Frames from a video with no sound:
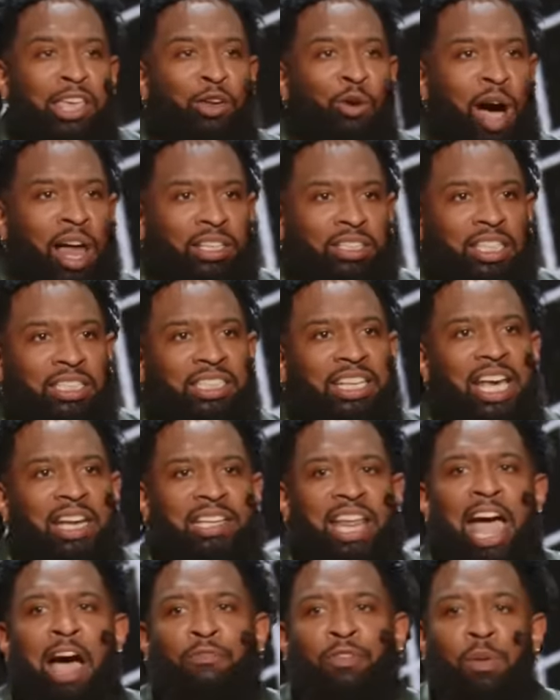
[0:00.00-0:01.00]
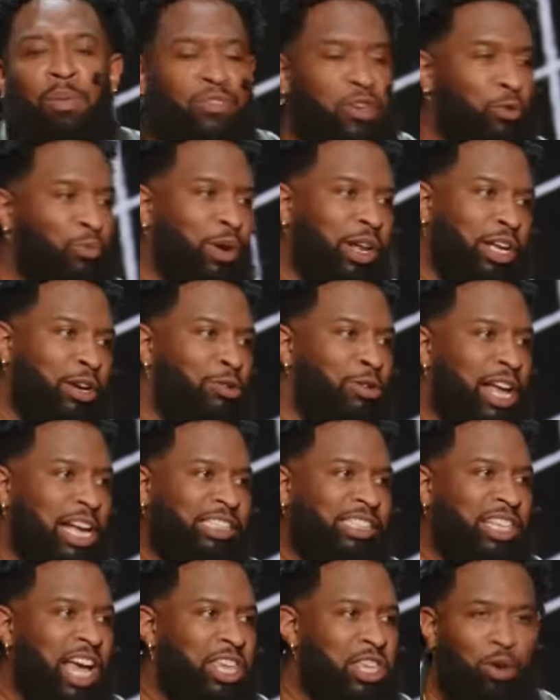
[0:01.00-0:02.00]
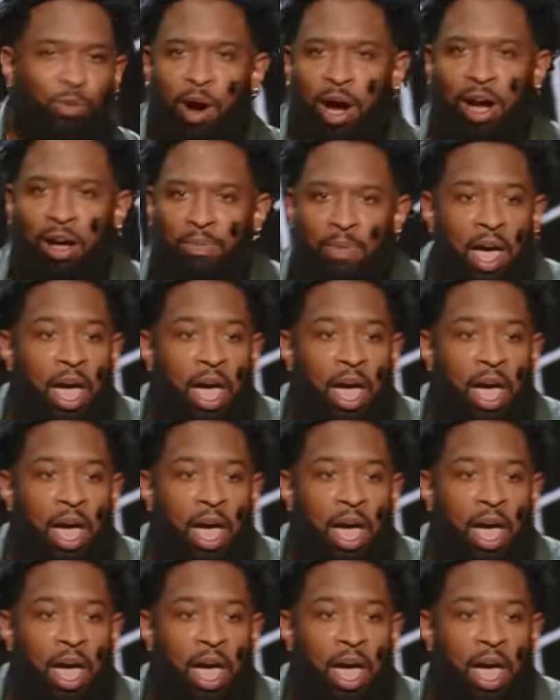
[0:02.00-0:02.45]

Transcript: You ought to just get down from him if you're really who they say you are.